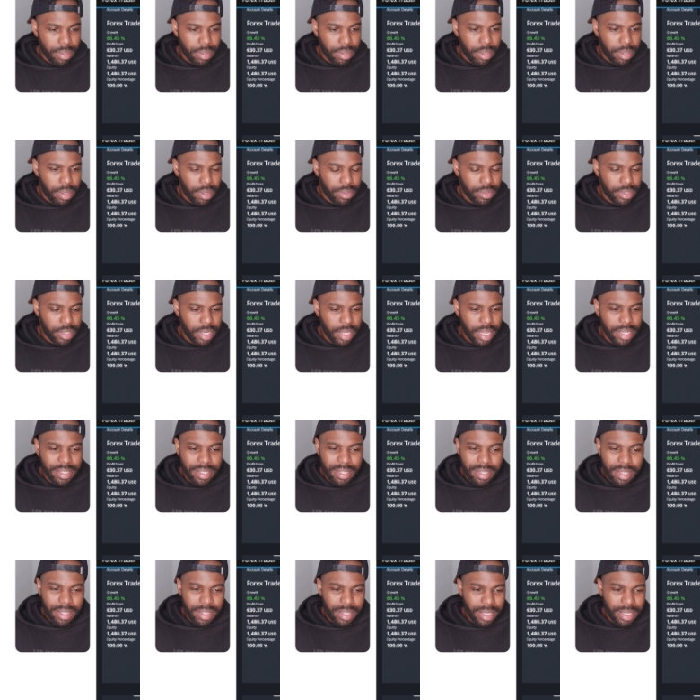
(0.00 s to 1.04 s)
You know what I'm saying? That's
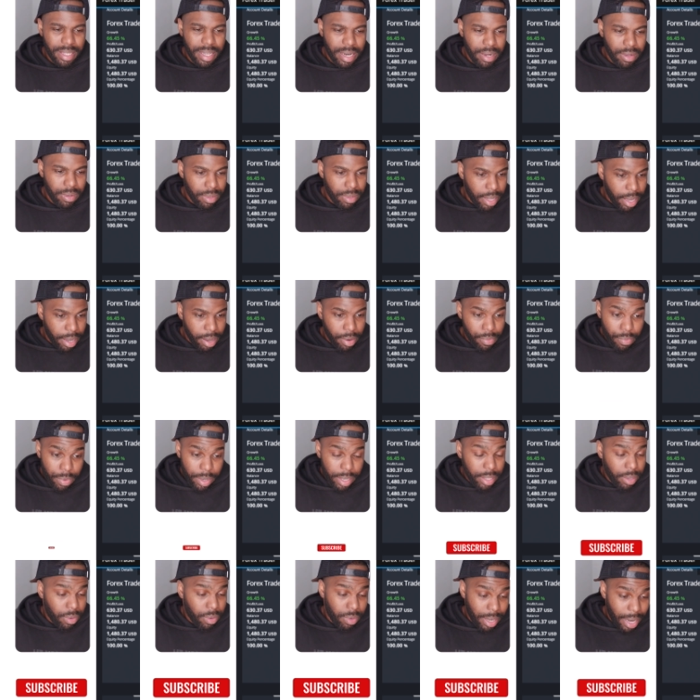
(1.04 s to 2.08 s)
another thing that I don't like. I
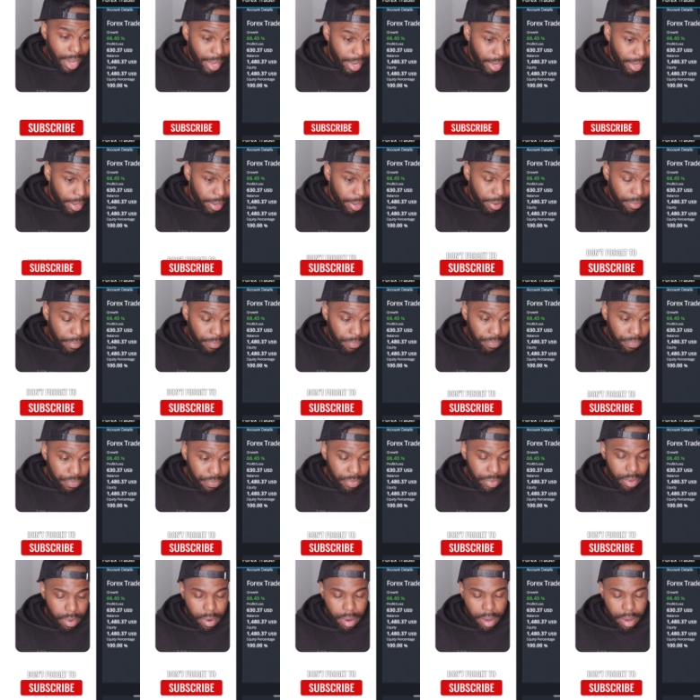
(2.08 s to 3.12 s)
really don't like.
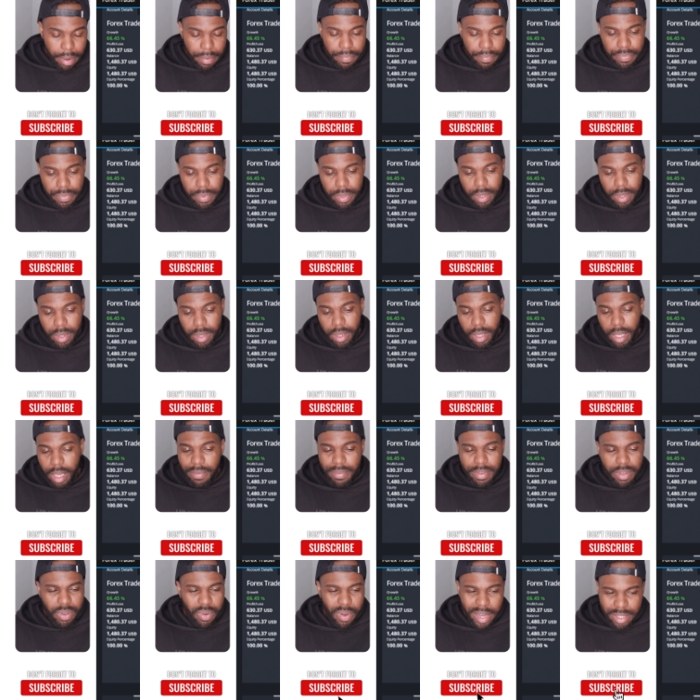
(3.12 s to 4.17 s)
All right.
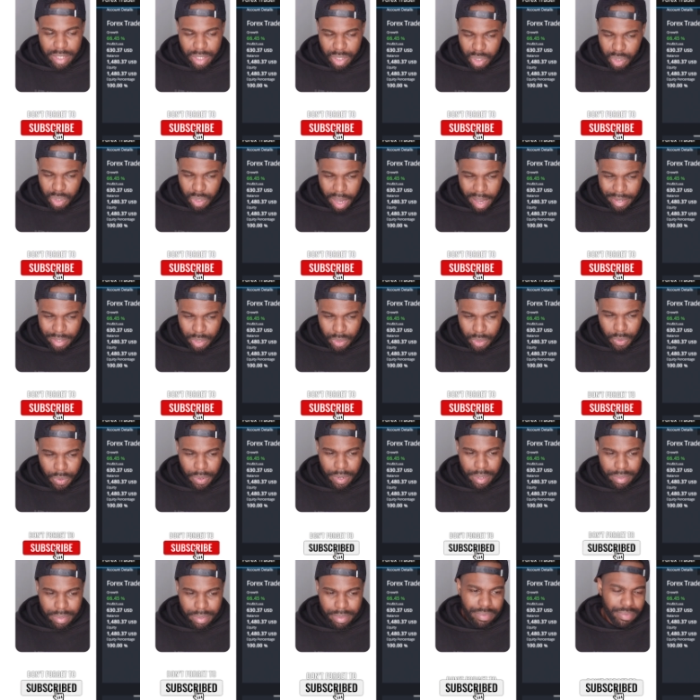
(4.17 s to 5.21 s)
Even though I just I
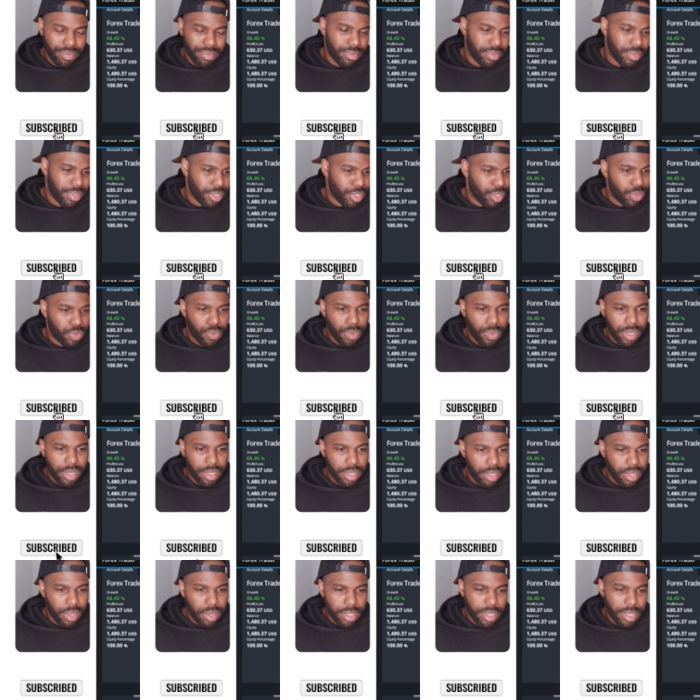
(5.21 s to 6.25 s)
joined, I just wanted
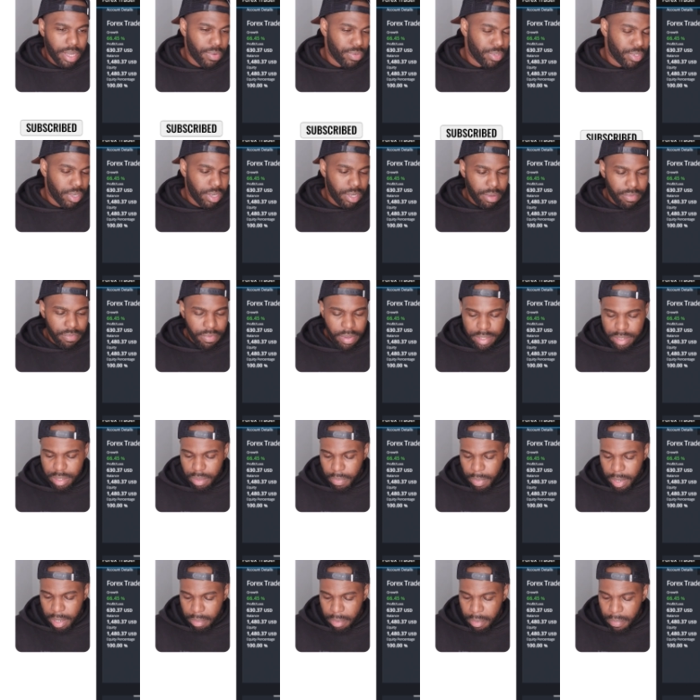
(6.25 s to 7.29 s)
you know because I was going to invest the
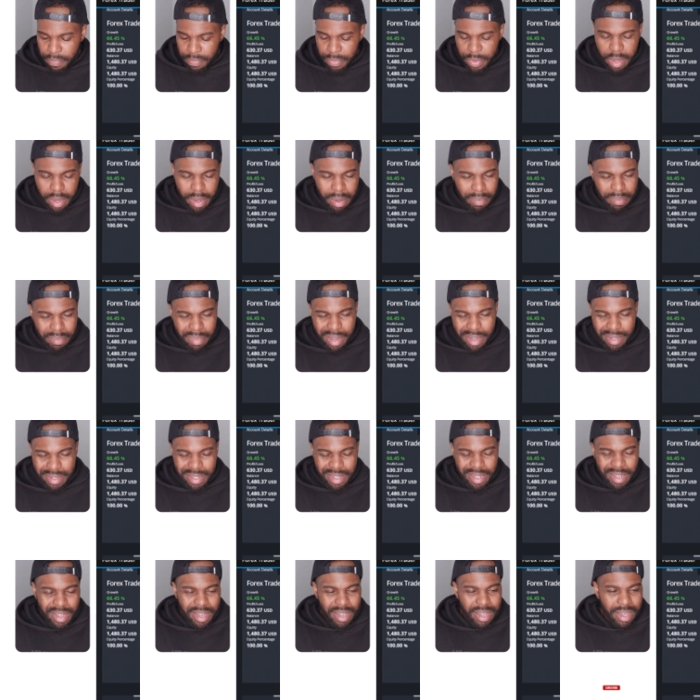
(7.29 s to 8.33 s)
minimum, but
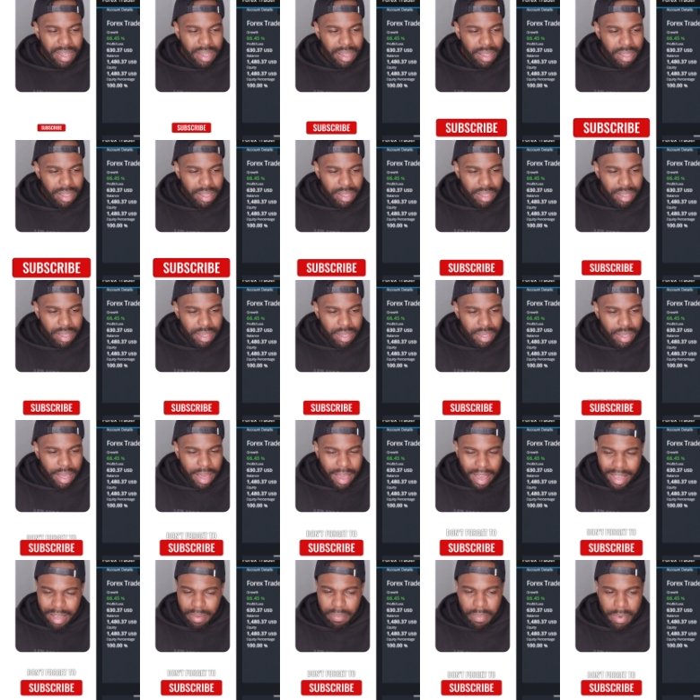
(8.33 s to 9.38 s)

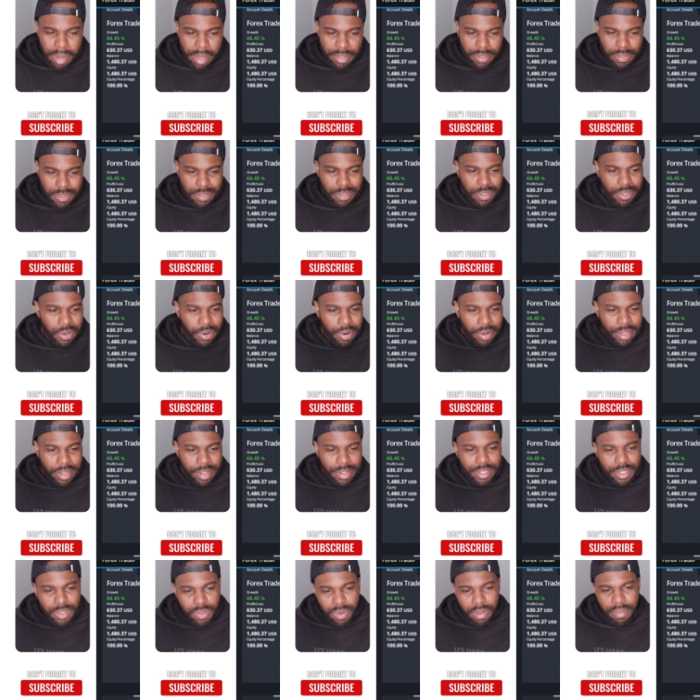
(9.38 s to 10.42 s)
eight months, your
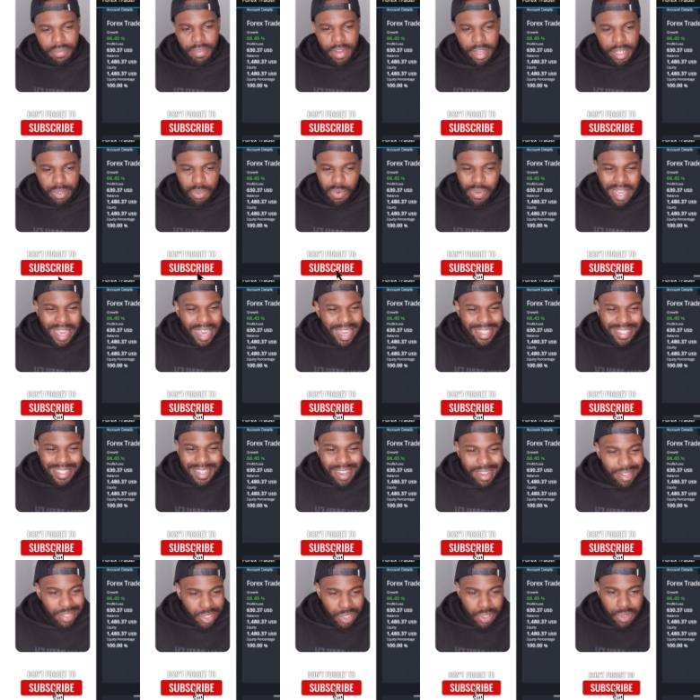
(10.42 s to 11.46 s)
initial invest, you can't
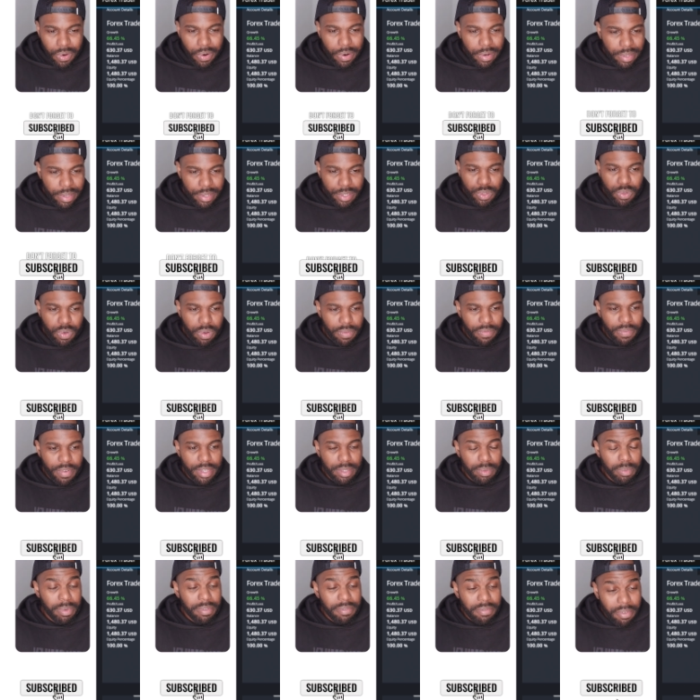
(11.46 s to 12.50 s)
touch your initial
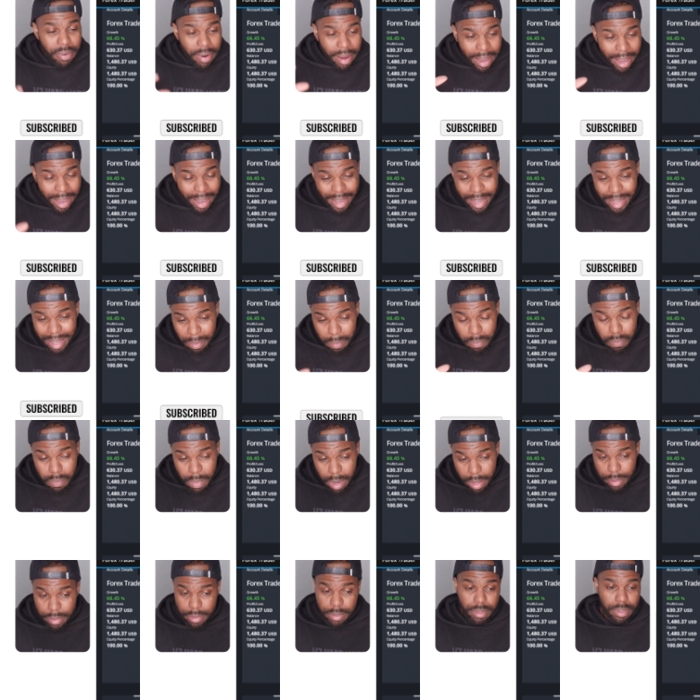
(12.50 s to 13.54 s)
investment for eight
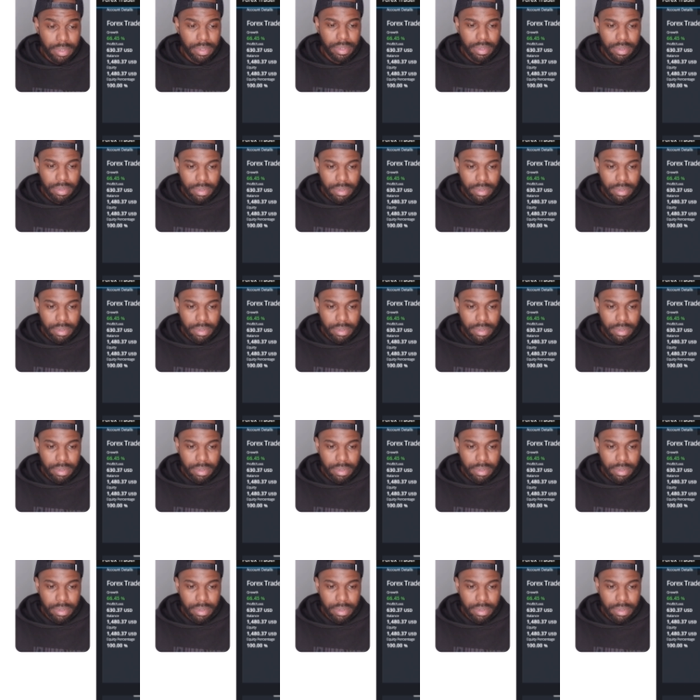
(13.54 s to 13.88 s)
months.